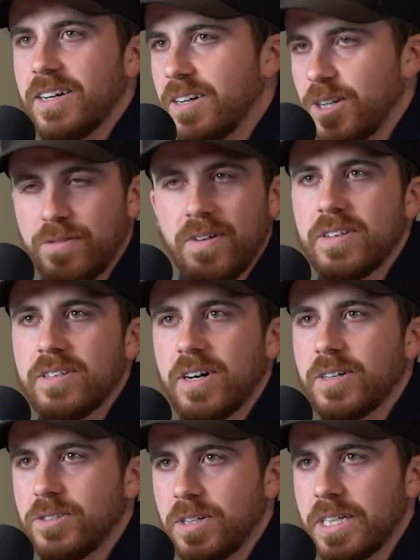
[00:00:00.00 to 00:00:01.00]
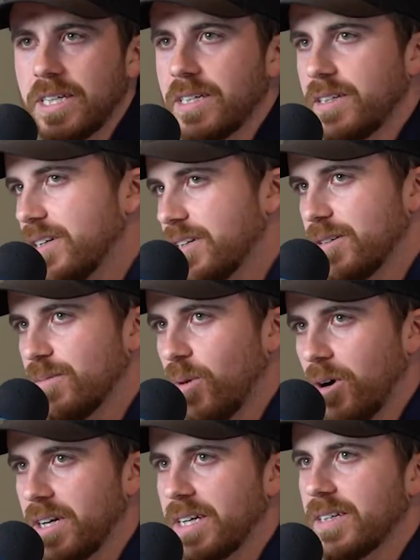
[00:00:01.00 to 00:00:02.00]
Your friends are all drinking. You're
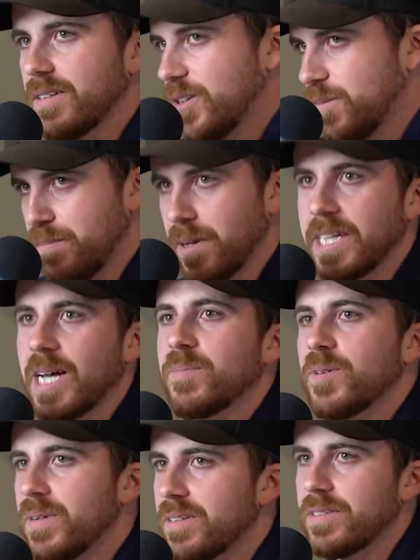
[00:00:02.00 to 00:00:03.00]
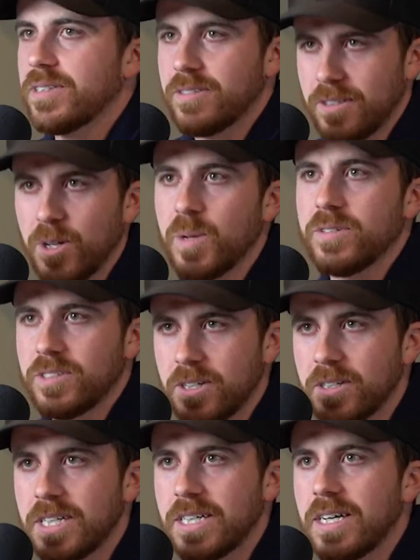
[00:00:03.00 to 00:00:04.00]
working. You're building up your business slowly but
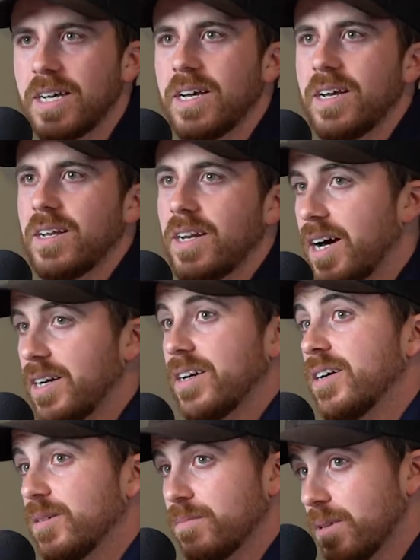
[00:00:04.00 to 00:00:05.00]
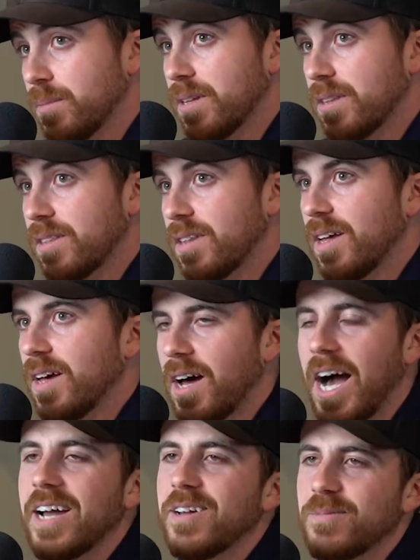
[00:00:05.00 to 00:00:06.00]
surely. Now you're here in Plymouth.
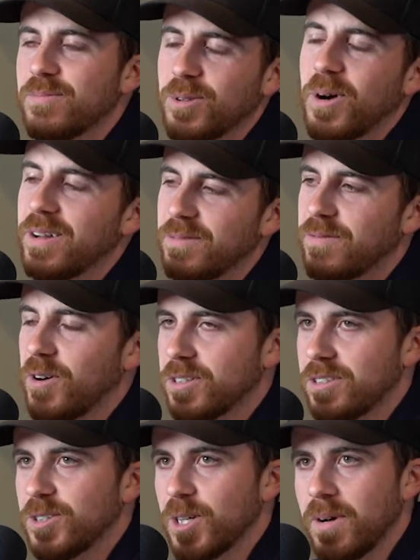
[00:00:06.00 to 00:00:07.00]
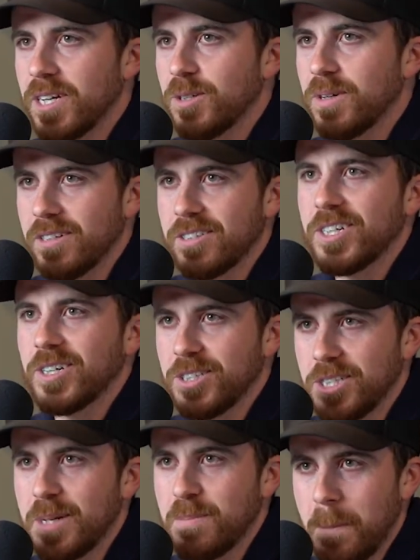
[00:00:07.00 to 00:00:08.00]
I first knew about you because of your
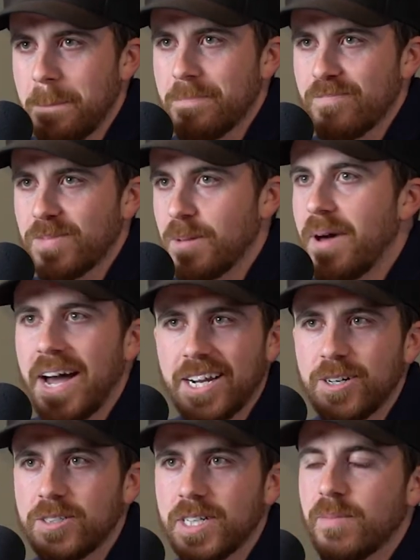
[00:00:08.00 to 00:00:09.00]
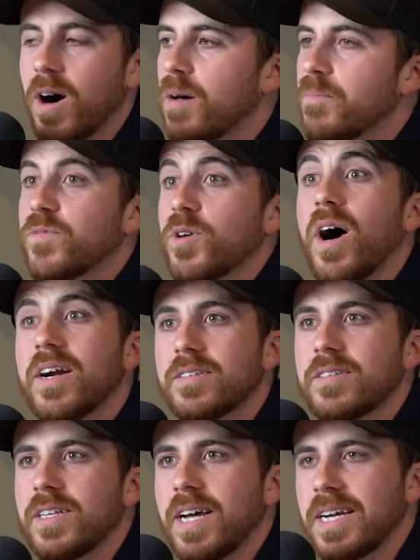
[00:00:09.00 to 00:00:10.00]
Jeep, the back of your Jeep. So
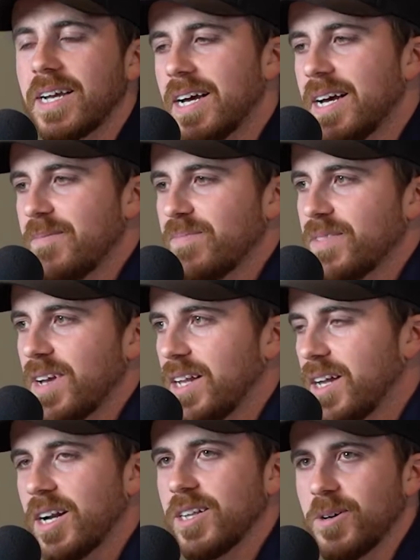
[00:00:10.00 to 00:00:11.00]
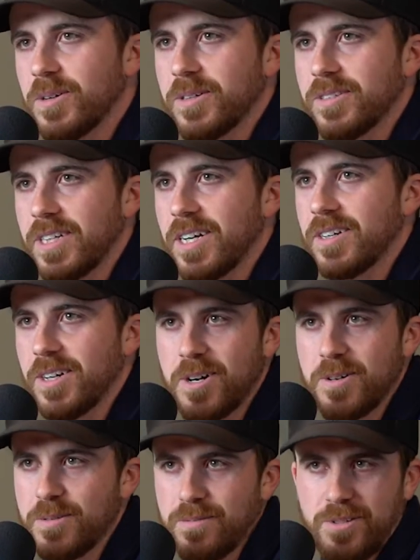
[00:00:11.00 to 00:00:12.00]
honestly, like a lot of locals here
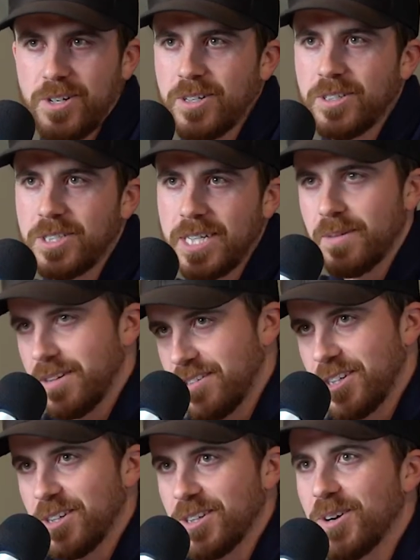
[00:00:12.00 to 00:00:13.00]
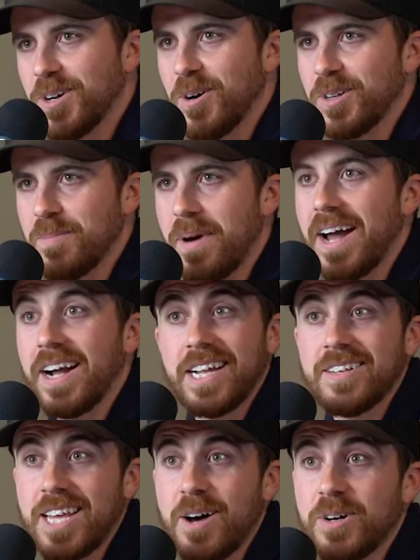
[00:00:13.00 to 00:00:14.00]
know your Jeep because of your logo on the back.
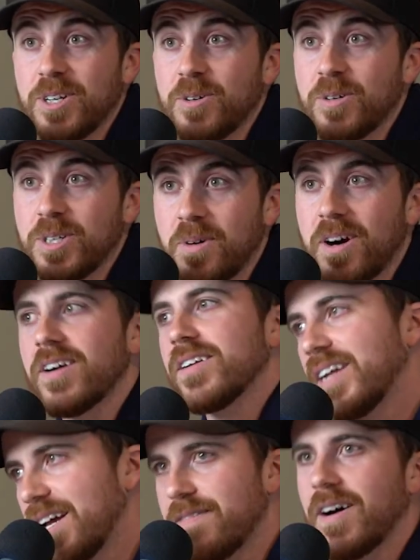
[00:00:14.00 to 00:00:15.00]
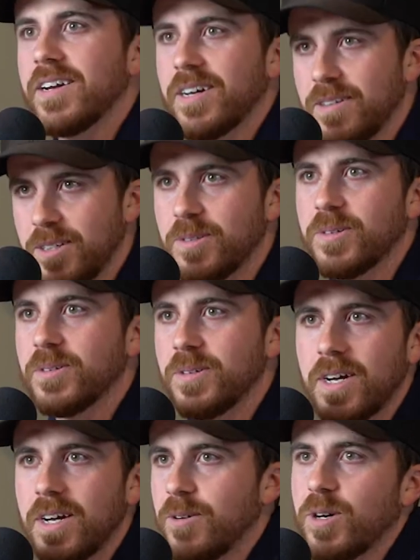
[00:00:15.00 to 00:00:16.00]
That's how I knew who you were. And then I found out you
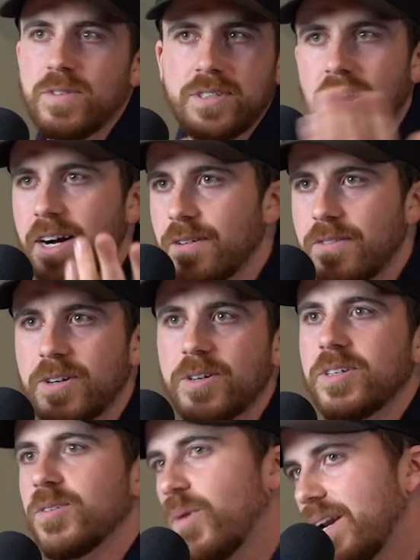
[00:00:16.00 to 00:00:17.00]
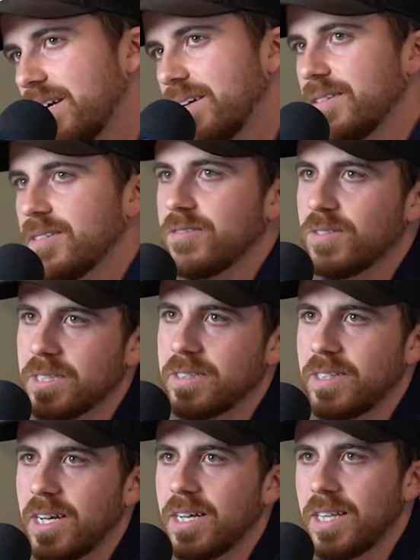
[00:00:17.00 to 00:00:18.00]
were a photographer who did weddings and real
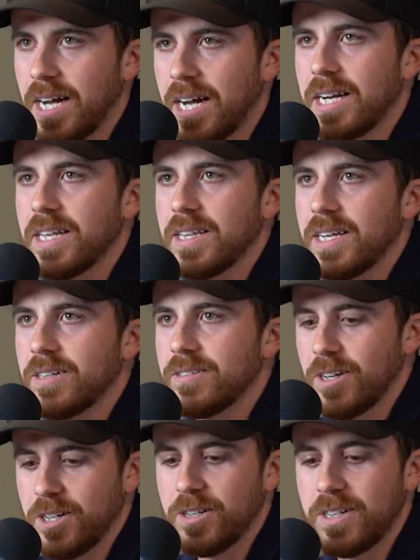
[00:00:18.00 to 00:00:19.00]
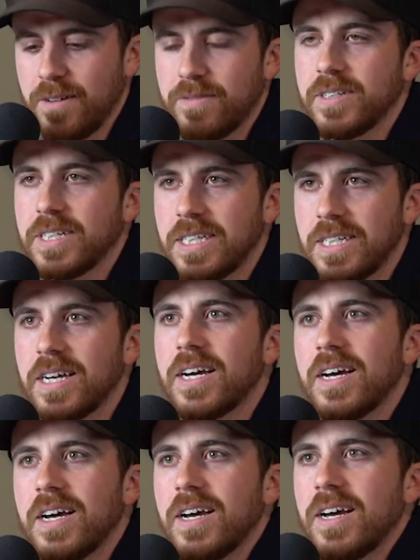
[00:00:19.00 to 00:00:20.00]
estate and that kind of thing. So you're definitely,
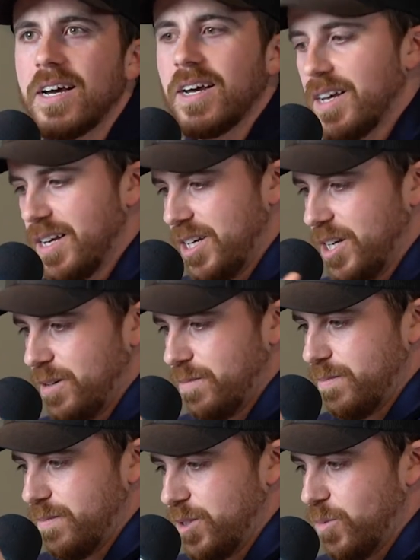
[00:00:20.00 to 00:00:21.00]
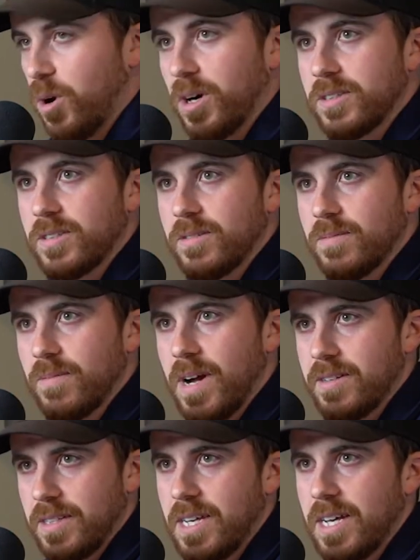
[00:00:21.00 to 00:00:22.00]
you worked
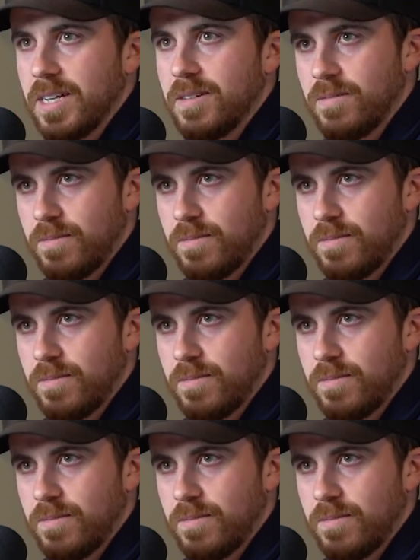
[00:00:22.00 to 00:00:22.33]
as a kid